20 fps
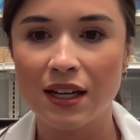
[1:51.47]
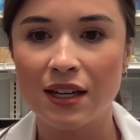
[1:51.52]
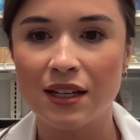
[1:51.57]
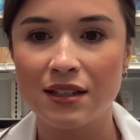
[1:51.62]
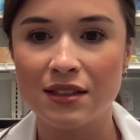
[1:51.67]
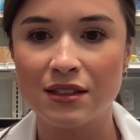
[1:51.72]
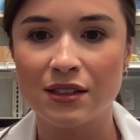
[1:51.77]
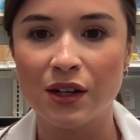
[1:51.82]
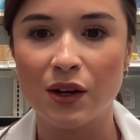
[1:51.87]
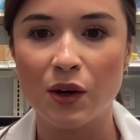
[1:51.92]

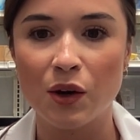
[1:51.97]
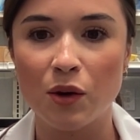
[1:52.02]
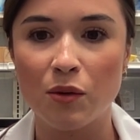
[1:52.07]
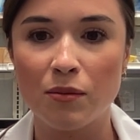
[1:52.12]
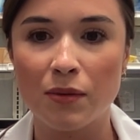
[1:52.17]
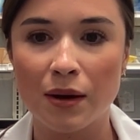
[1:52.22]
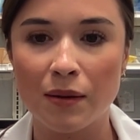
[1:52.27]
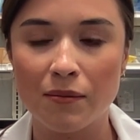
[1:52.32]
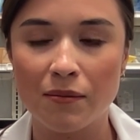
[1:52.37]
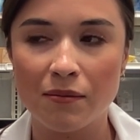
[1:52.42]
So
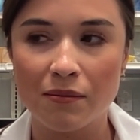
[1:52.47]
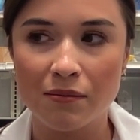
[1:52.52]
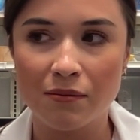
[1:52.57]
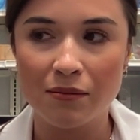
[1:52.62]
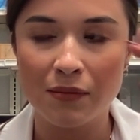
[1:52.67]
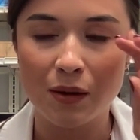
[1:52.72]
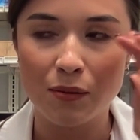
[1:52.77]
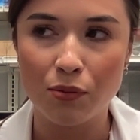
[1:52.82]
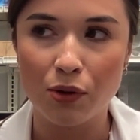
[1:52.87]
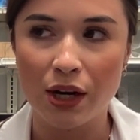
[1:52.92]

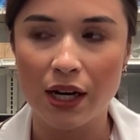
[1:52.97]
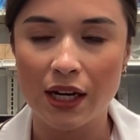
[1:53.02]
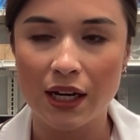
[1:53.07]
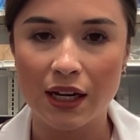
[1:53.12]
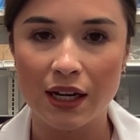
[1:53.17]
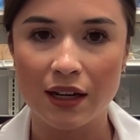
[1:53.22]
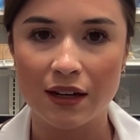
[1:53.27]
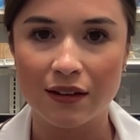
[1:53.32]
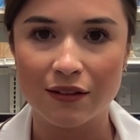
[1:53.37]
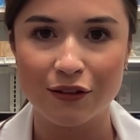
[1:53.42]
my brain
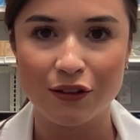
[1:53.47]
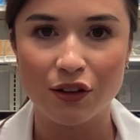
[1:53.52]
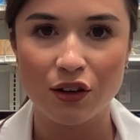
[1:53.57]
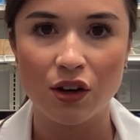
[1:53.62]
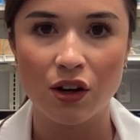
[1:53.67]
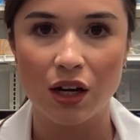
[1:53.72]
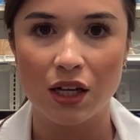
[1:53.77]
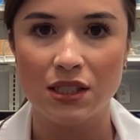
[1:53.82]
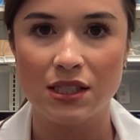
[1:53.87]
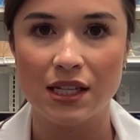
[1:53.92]
kind of
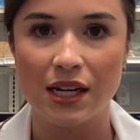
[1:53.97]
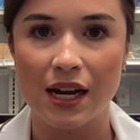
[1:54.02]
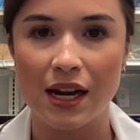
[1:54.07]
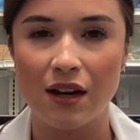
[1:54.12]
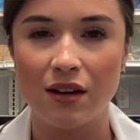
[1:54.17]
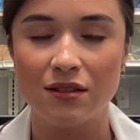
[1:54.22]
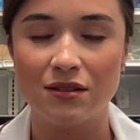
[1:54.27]
calls it out.